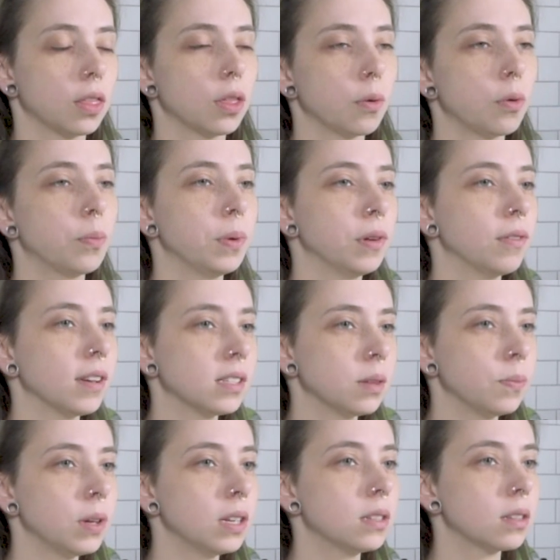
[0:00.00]
There will be
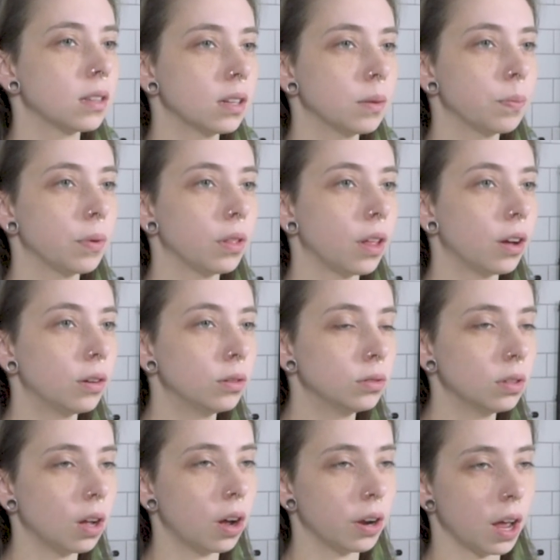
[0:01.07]
recipes linked
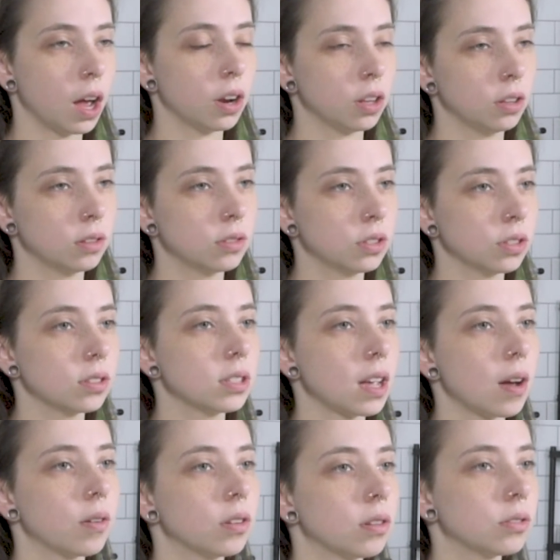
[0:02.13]
below on how to use your
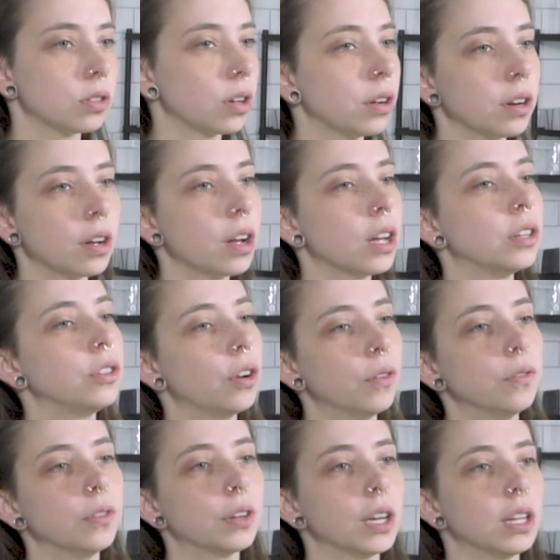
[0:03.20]
sourdough starter and
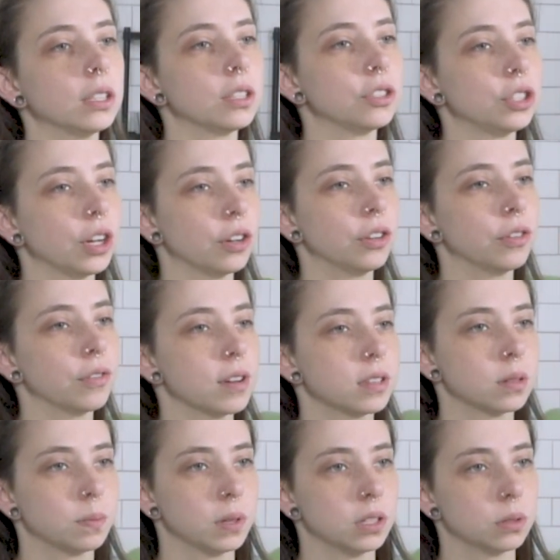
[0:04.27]
don't forget to share your
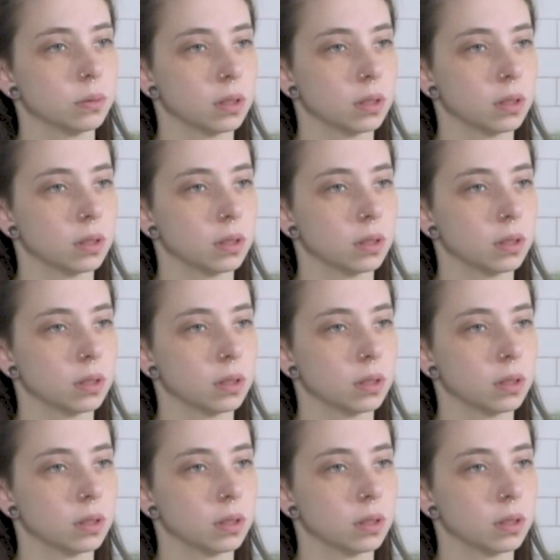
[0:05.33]
recipes